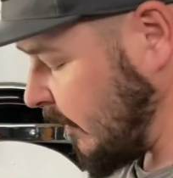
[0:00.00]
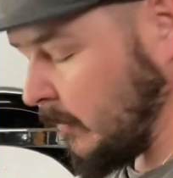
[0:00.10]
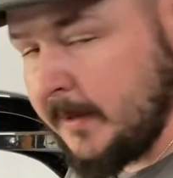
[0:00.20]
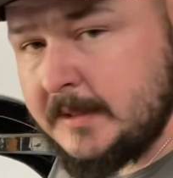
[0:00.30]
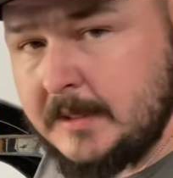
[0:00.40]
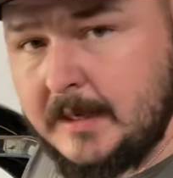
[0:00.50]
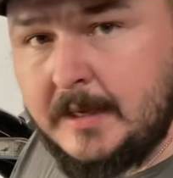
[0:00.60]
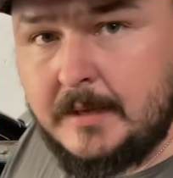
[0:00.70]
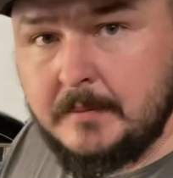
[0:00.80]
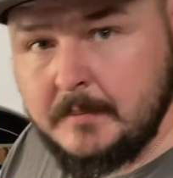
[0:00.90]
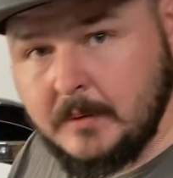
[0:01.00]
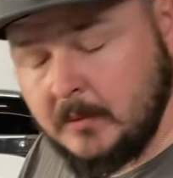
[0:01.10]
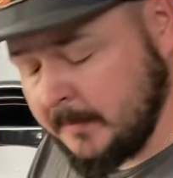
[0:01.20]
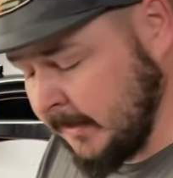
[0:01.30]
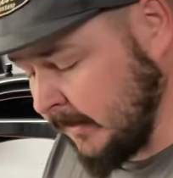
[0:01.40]
recently my
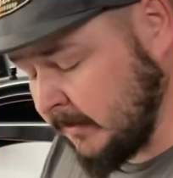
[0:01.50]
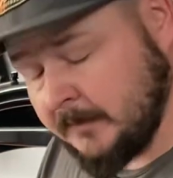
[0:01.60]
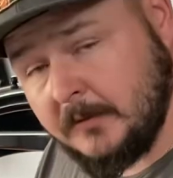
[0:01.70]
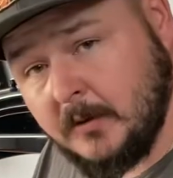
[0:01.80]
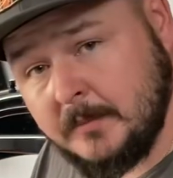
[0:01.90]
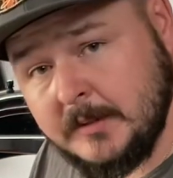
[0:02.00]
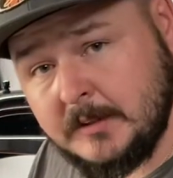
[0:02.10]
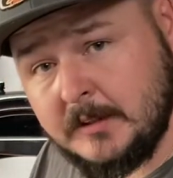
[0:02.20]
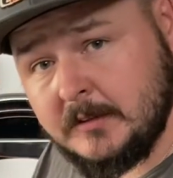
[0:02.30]
woman has informed me she has